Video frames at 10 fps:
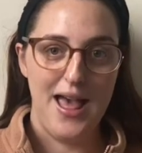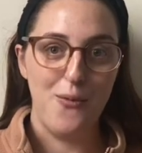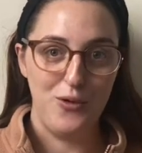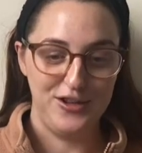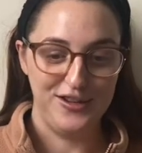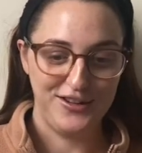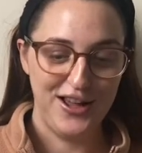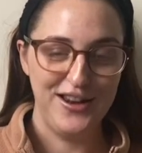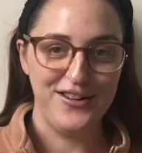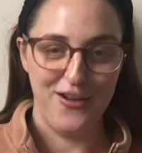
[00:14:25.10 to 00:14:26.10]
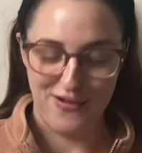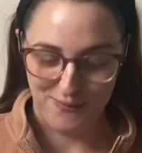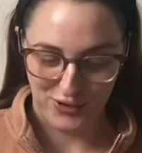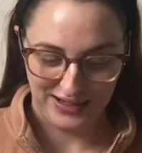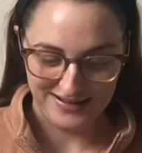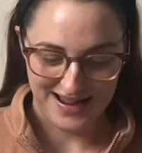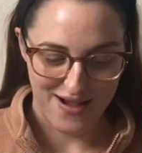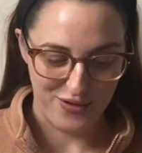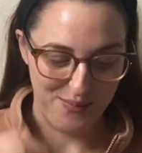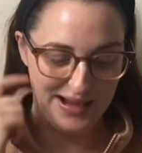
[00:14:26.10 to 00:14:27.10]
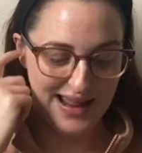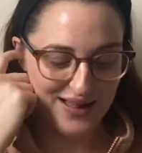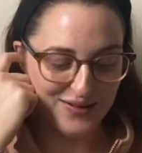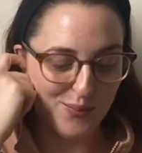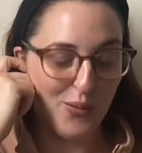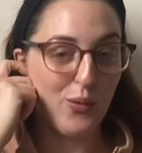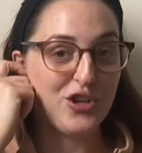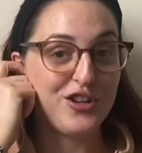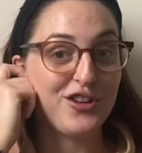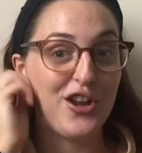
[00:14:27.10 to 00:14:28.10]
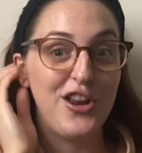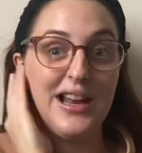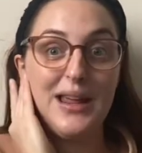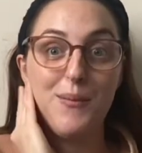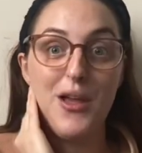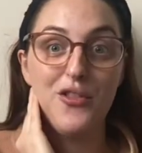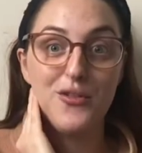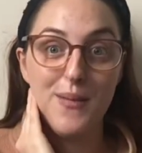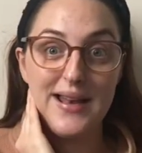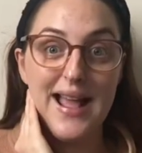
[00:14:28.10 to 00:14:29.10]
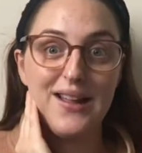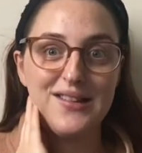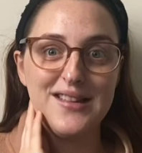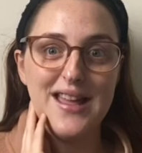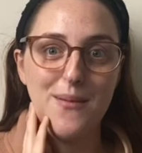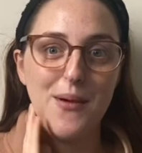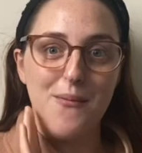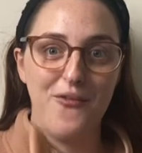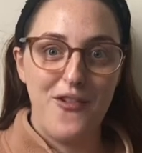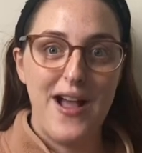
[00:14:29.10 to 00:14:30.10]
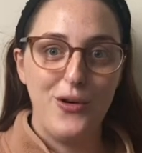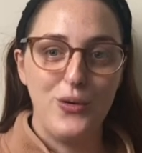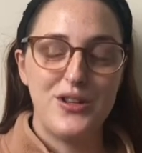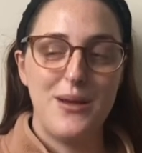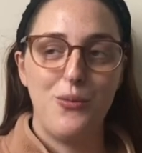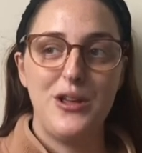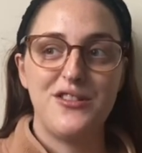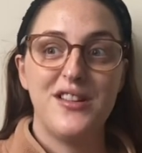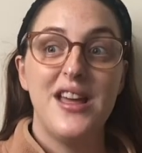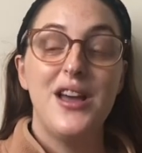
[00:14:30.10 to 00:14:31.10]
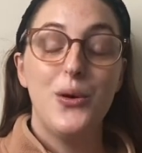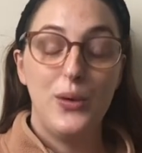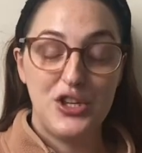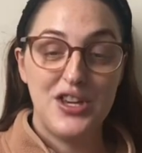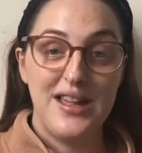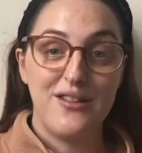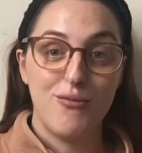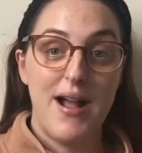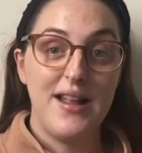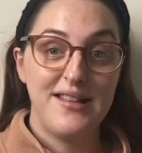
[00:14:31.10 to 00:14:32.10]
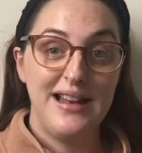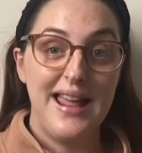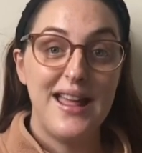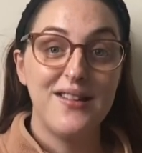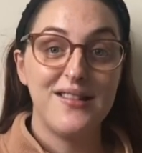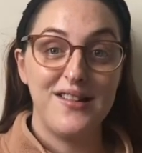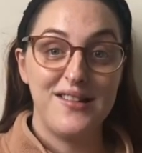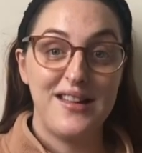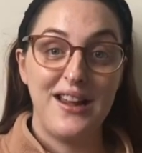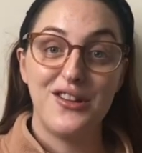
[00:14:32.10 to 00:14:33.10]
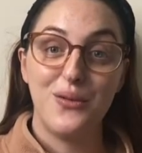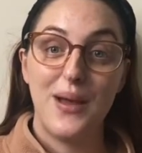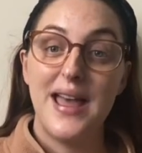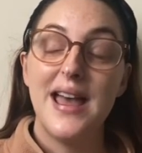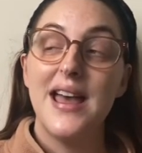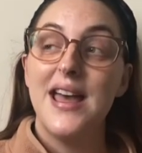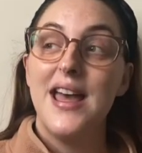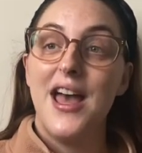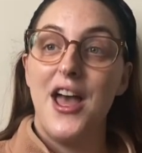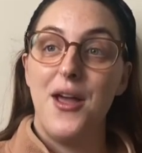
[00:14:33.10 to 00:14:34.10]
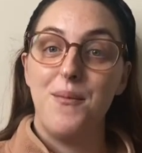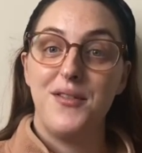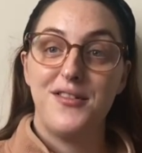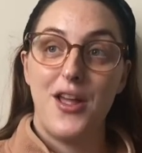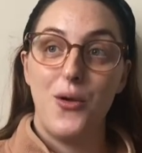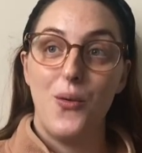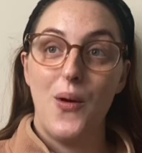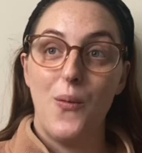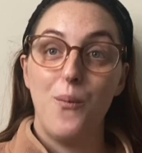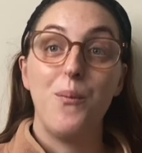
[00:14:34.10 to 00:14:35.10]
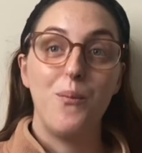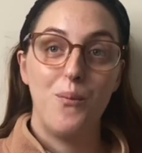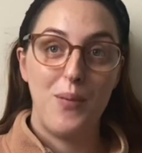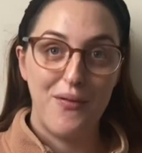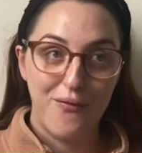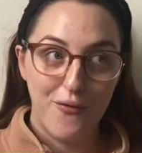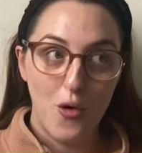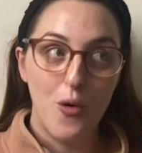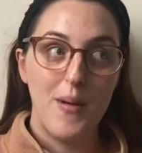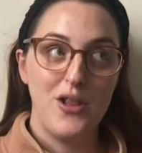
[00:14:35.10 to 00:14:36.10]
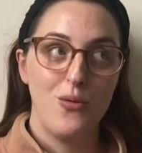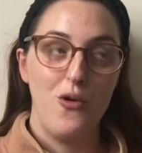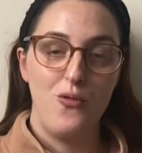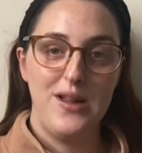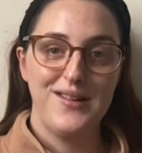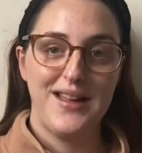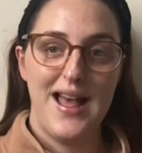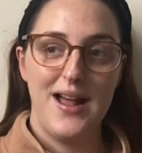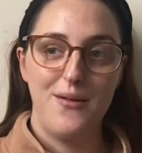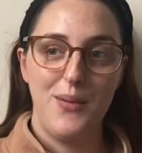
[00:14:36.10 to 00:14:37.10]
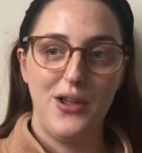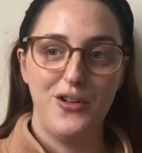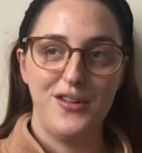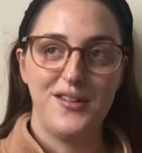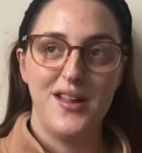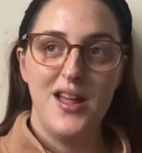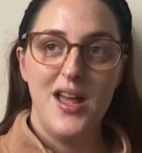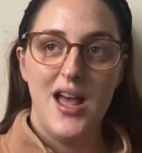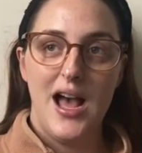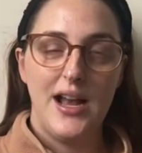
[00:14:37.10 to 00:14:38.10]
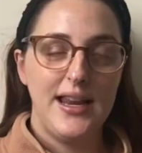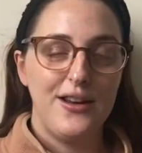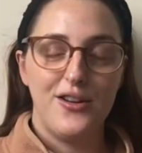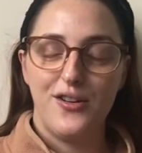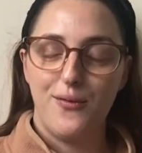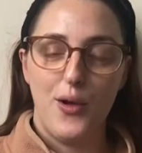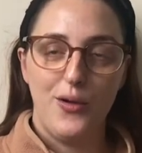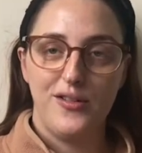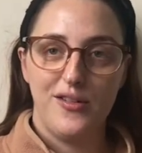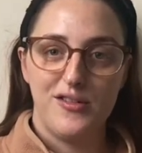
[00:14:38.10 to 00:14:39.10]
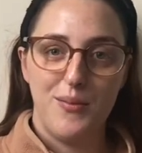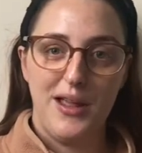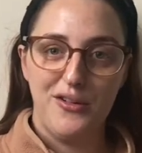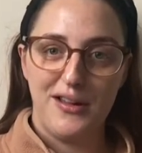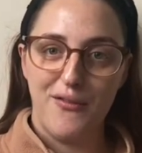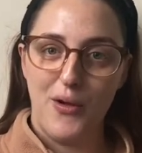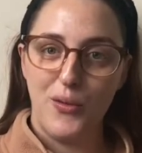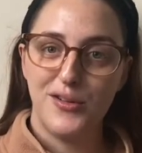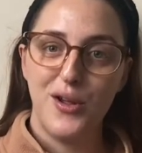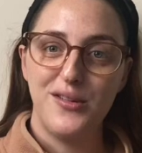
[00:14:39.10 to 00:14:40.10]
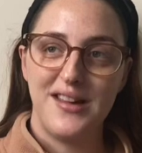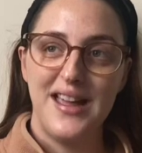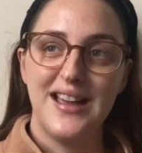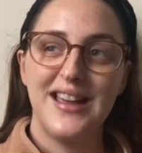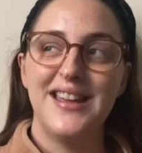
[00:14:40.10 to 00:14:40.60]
which is good. Sorry, I'm looking down at my list, but which is going to lead me on to my next tip and final tip, which is write a list and stick to it. So before my 12-week scan, because I needed to focus on something because I felt so sick,